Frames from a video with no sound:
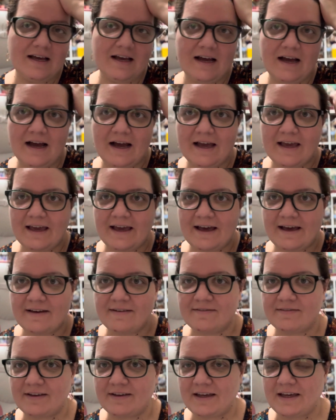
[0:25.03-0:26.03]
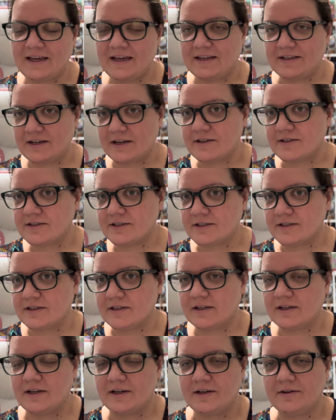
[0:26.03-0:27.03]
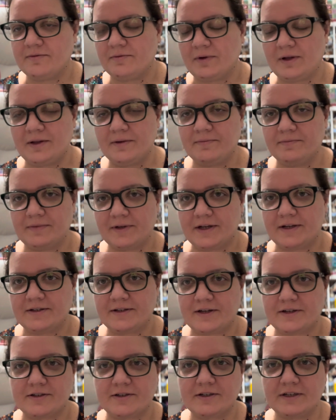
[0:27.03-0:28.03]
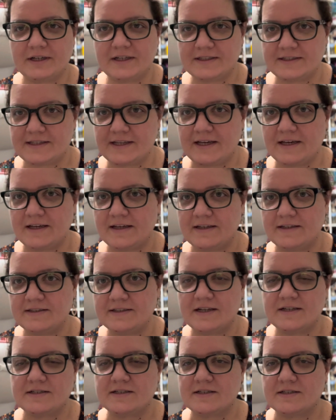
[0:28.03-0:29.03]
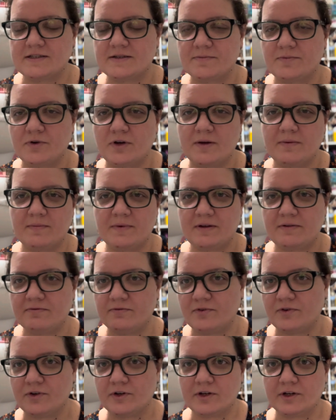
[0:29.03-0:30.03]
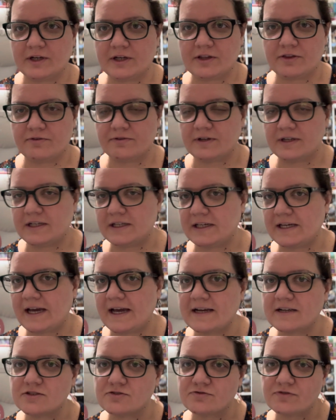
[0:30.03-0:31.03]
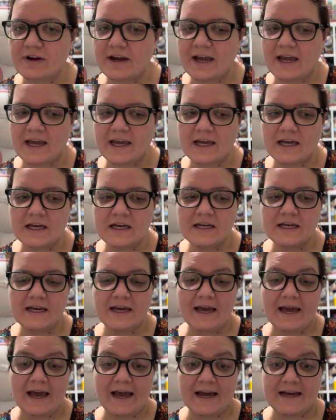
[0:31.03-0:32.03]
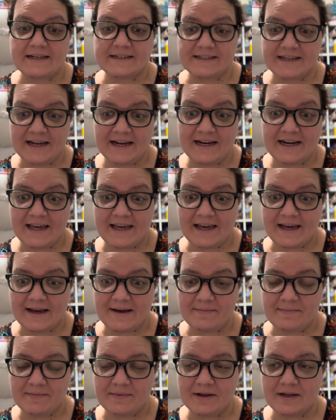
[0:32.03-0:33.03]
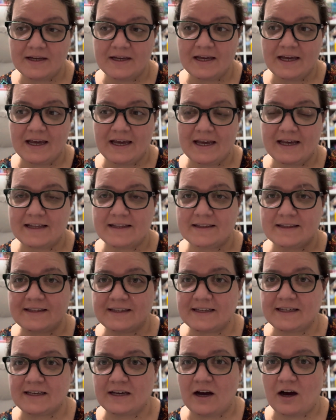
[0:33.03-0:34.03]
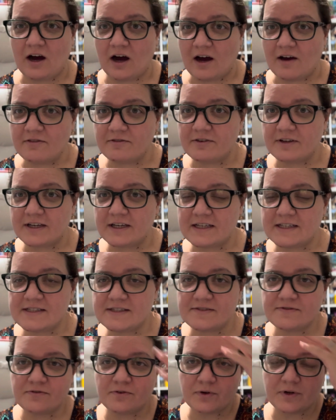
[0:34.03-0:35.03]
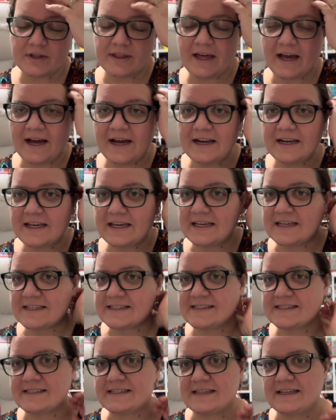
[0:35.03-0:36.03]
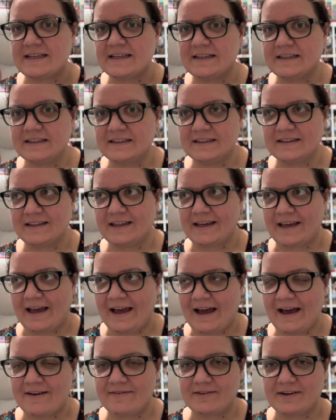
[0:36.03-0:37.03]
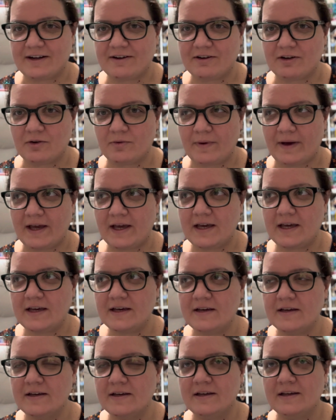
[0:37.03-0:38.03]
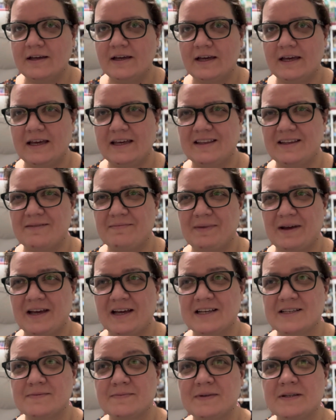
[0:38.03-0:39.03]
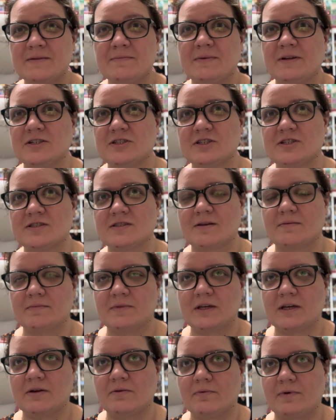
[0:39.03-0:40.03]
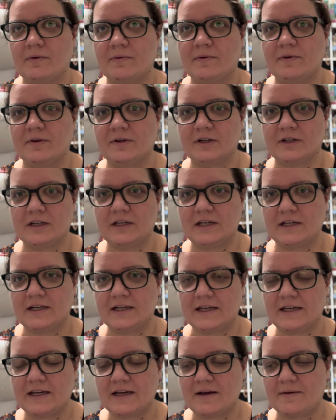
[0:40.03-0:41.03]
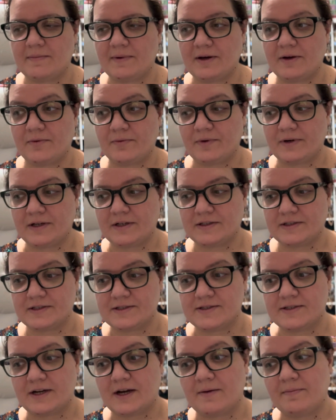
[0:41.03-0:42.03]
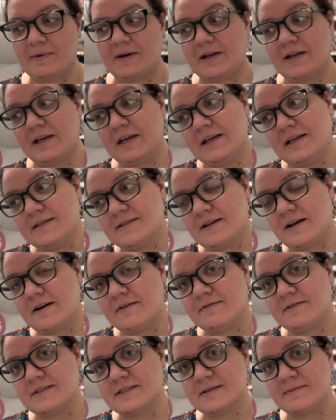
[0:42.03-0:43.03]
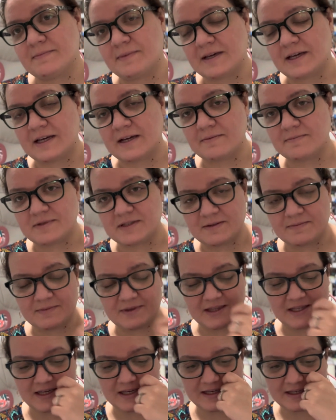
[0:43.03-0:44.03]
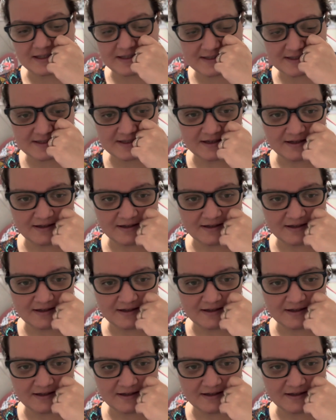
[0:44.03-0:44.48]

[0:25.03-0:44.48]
I have a doctor, well, not doctor, it's a dentist appointment for a 3D x-ray at 10 a.m. and the office for that is like half an hour away. And then my husband mentioned something while we were eating about wanting to stop at his office and pick up some things.